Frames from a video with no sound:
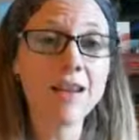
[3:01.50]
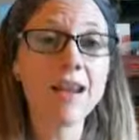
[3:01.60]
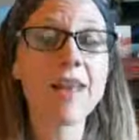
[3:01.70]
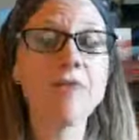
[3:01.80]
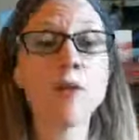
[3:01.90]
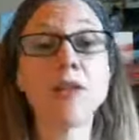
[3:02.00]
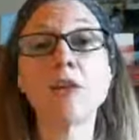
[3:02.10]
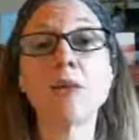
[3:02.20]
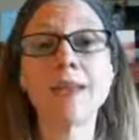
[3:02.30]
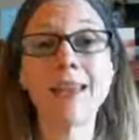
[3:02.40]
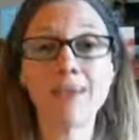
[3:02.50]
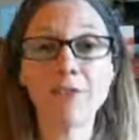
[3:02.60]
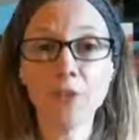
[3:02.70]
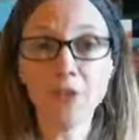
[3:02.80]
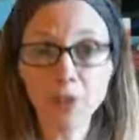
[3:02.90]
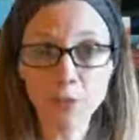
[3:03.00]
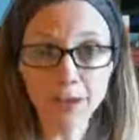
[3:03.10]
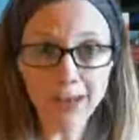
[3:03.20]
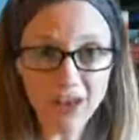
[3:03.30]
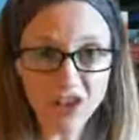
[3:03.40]
if we don't give further
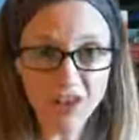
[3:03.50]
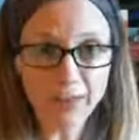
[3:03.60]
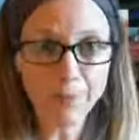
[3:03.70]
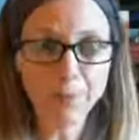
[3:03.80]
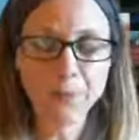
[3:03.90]
communication.